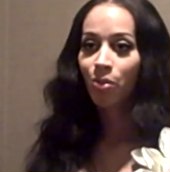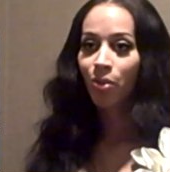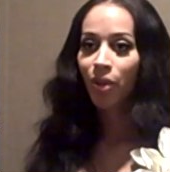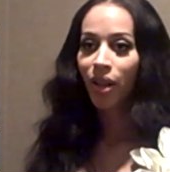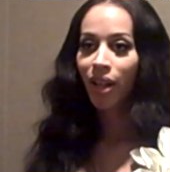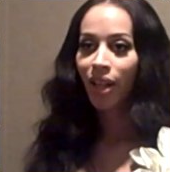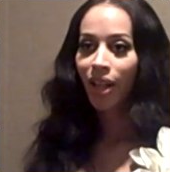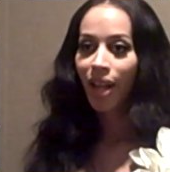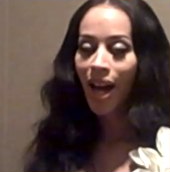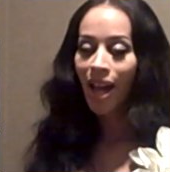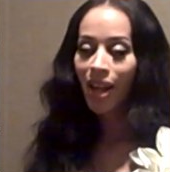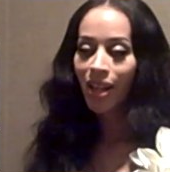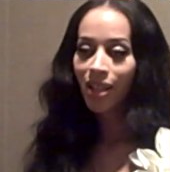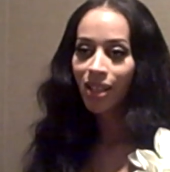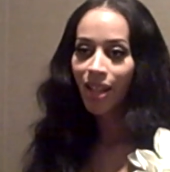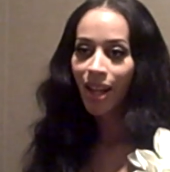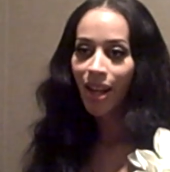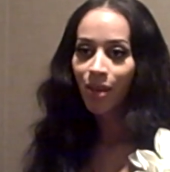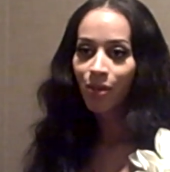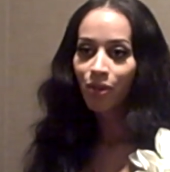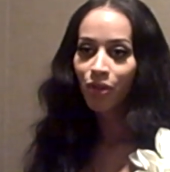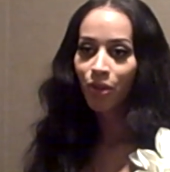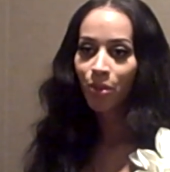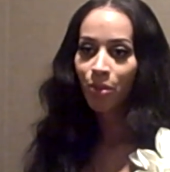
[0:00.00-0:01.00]
But a lot of
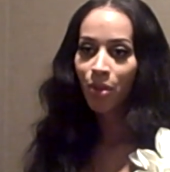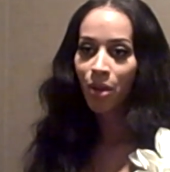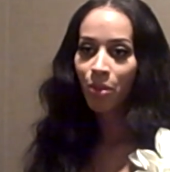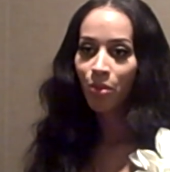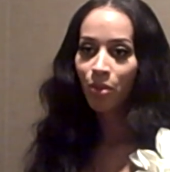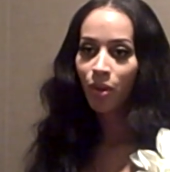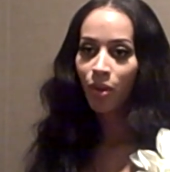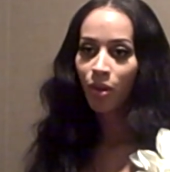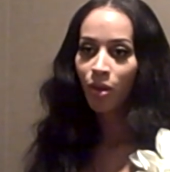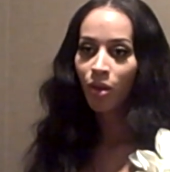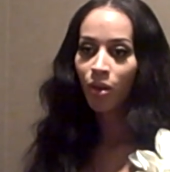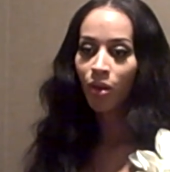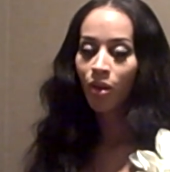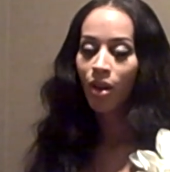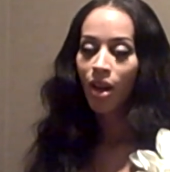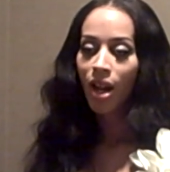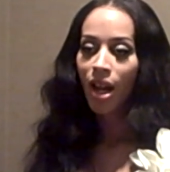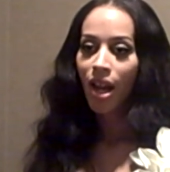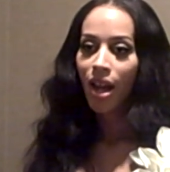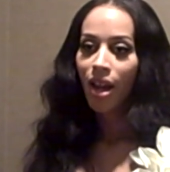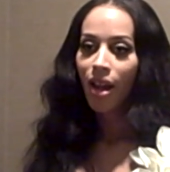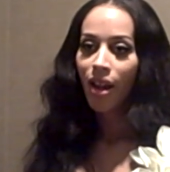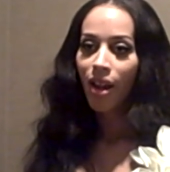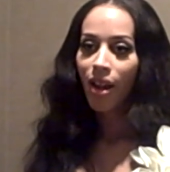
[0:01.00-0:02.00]
times for people,
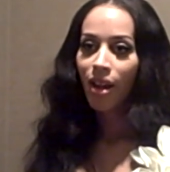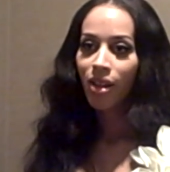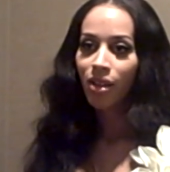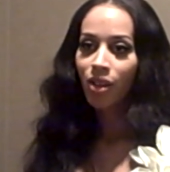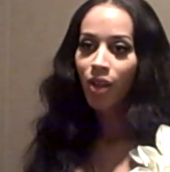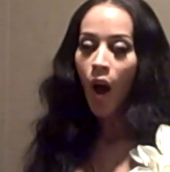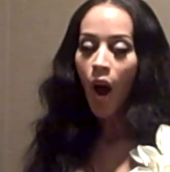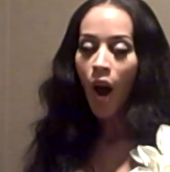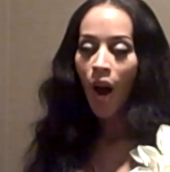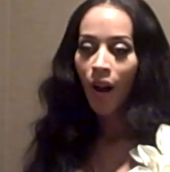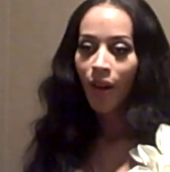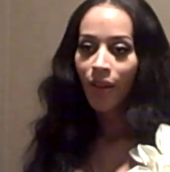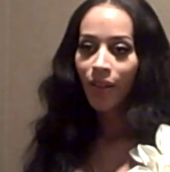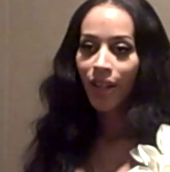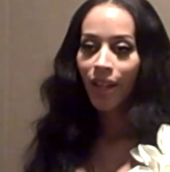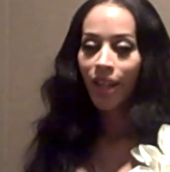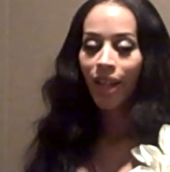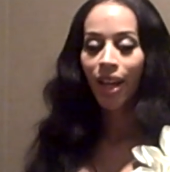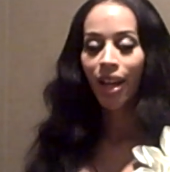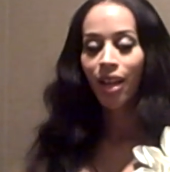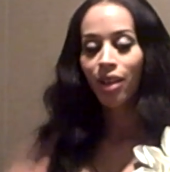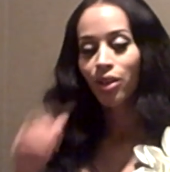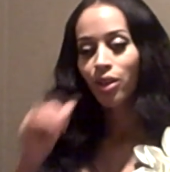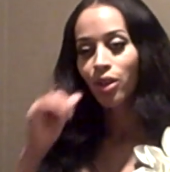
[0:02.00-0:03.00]
it's hard. They
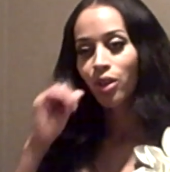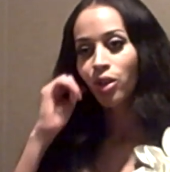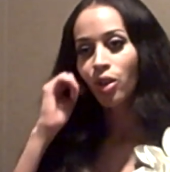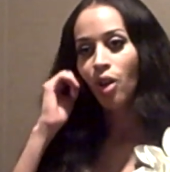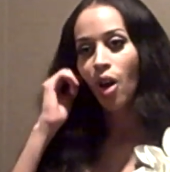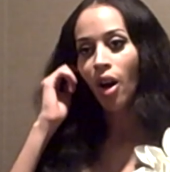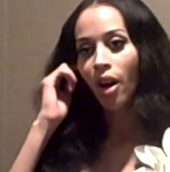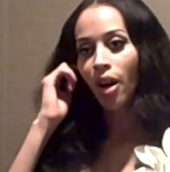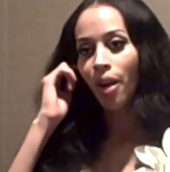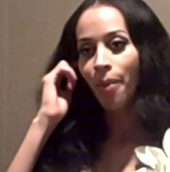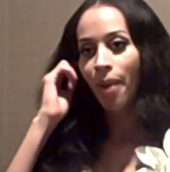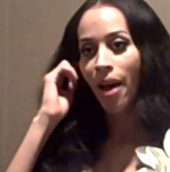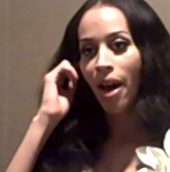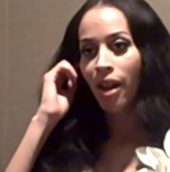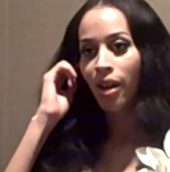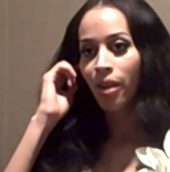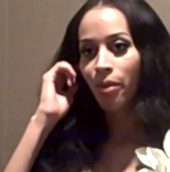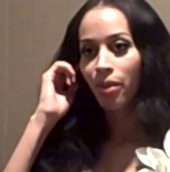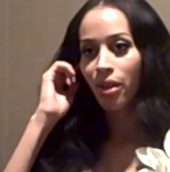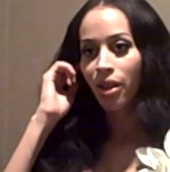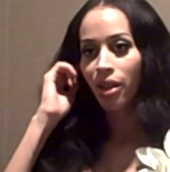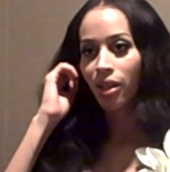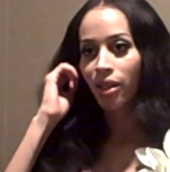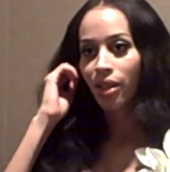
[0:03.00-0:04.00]
can't just talk about
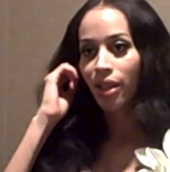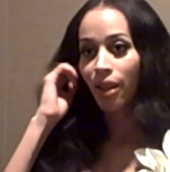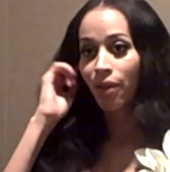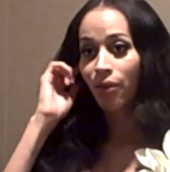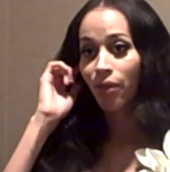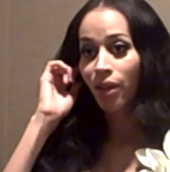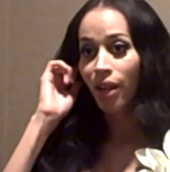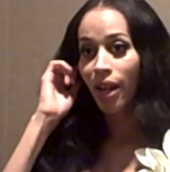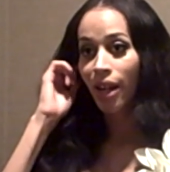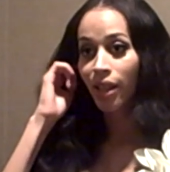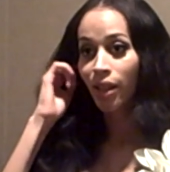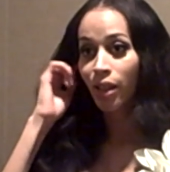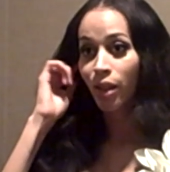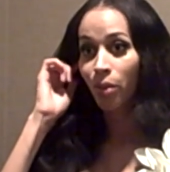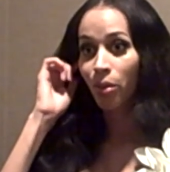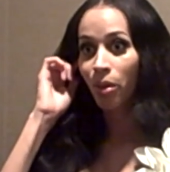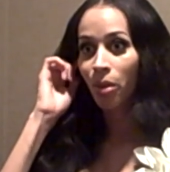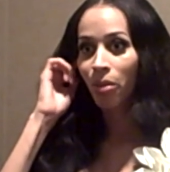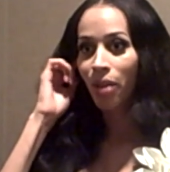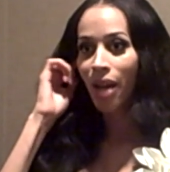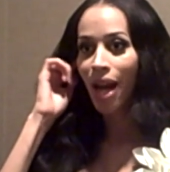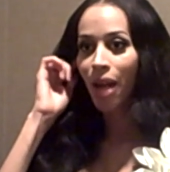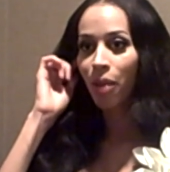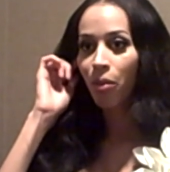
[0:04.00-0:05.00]
it because they feel like they'll
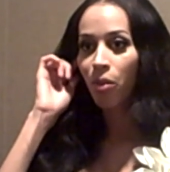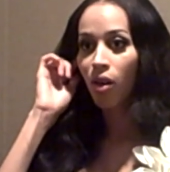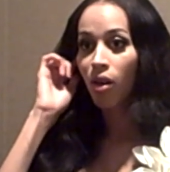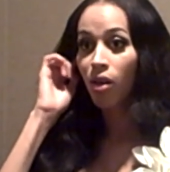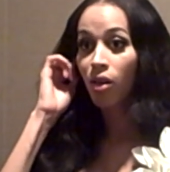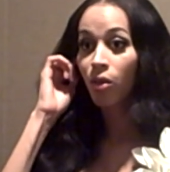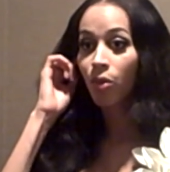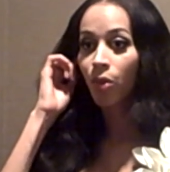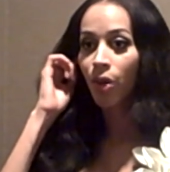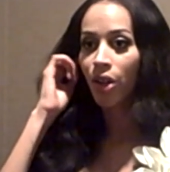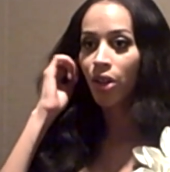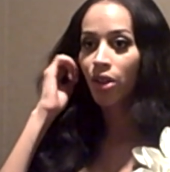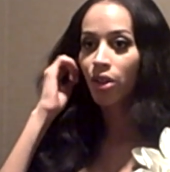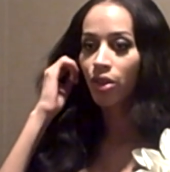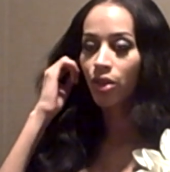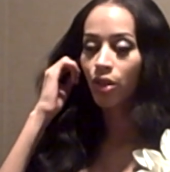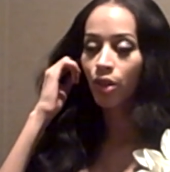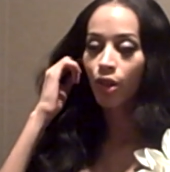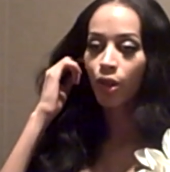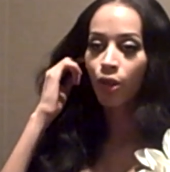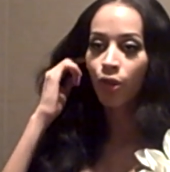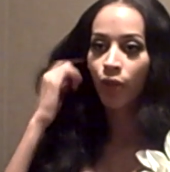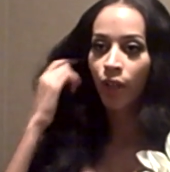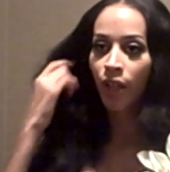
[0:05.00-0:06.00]
be blackballed, whether it's
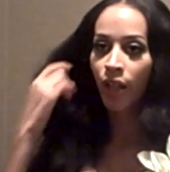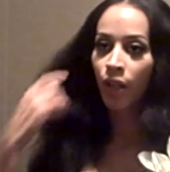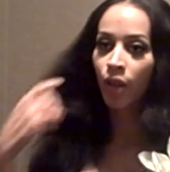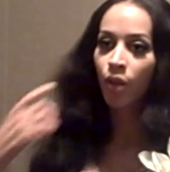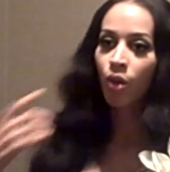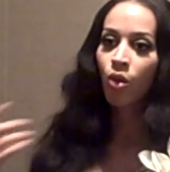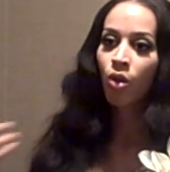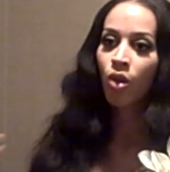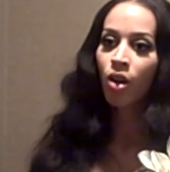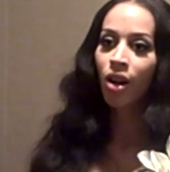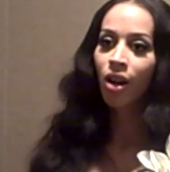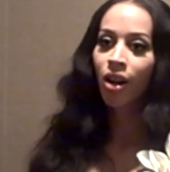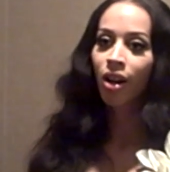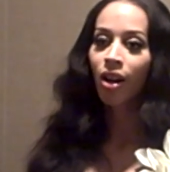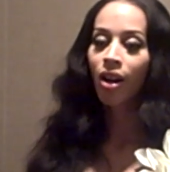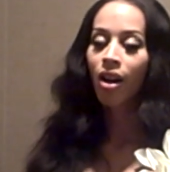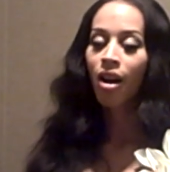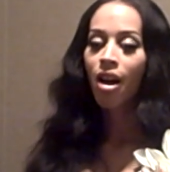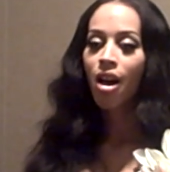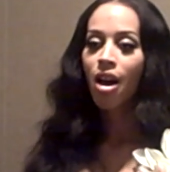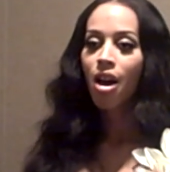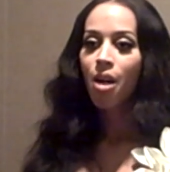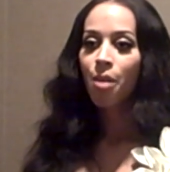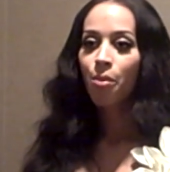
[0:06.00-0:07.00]
career or
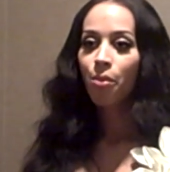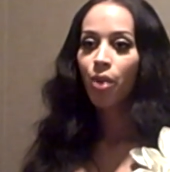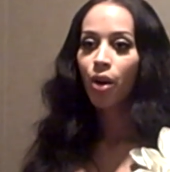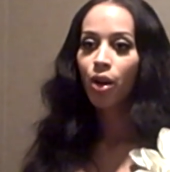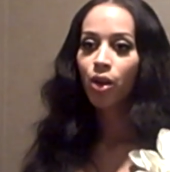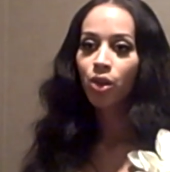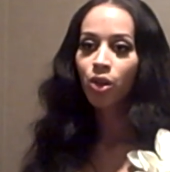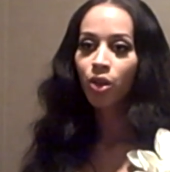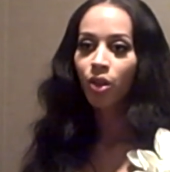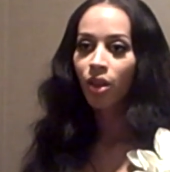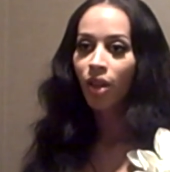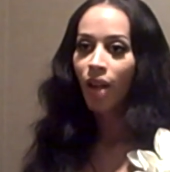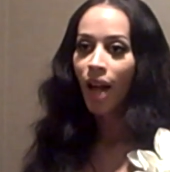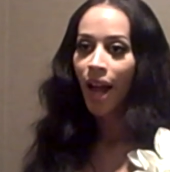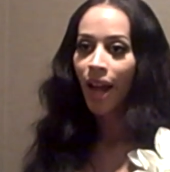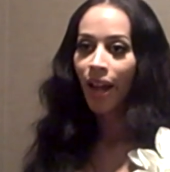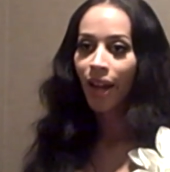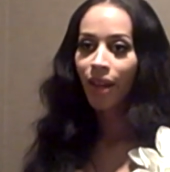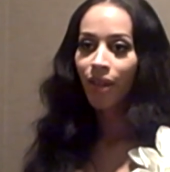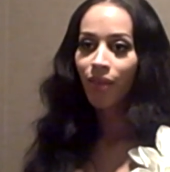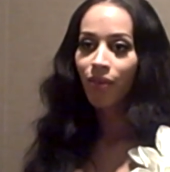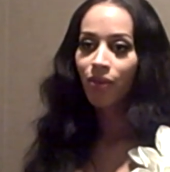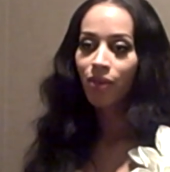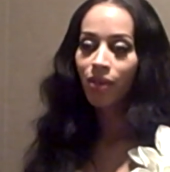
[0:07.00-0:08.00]
personal
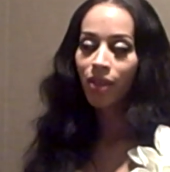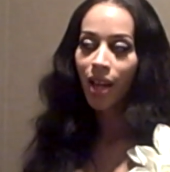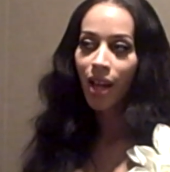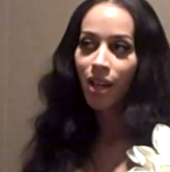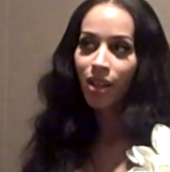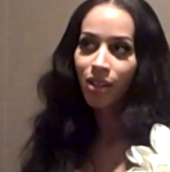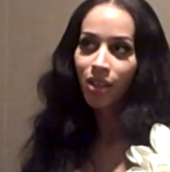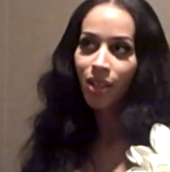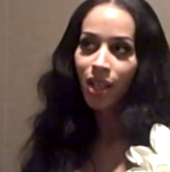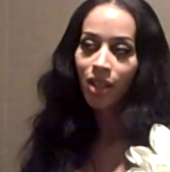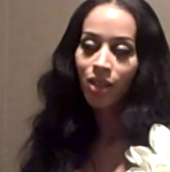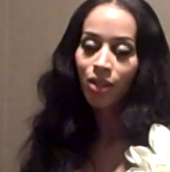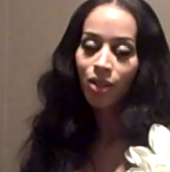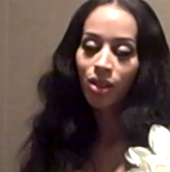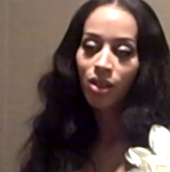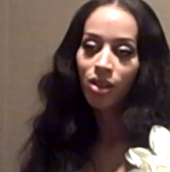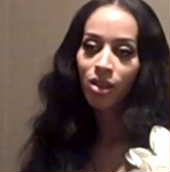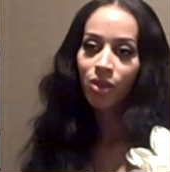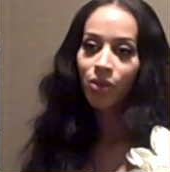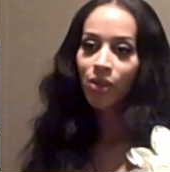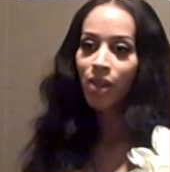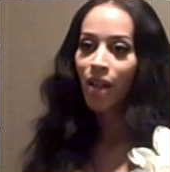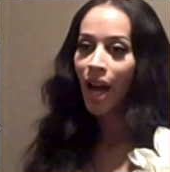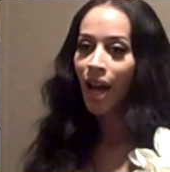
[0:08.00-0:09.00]
life. That's
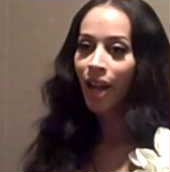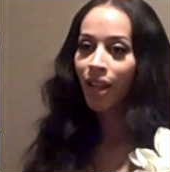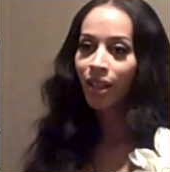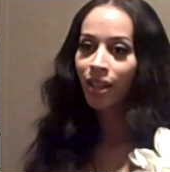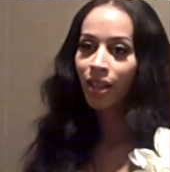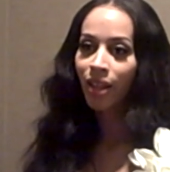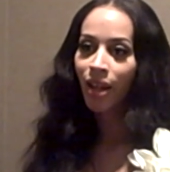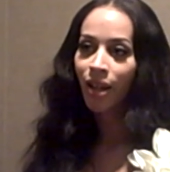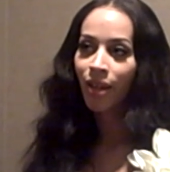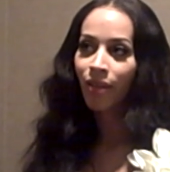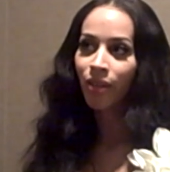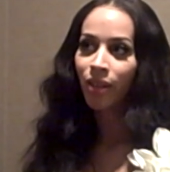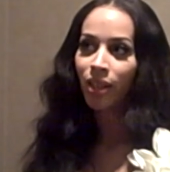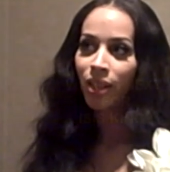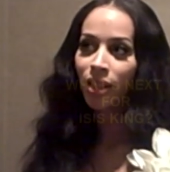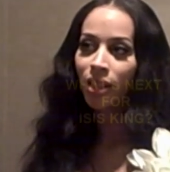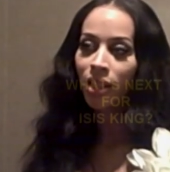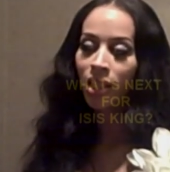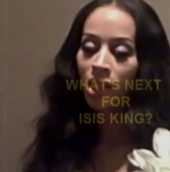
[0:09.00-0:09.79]
just the reality of it.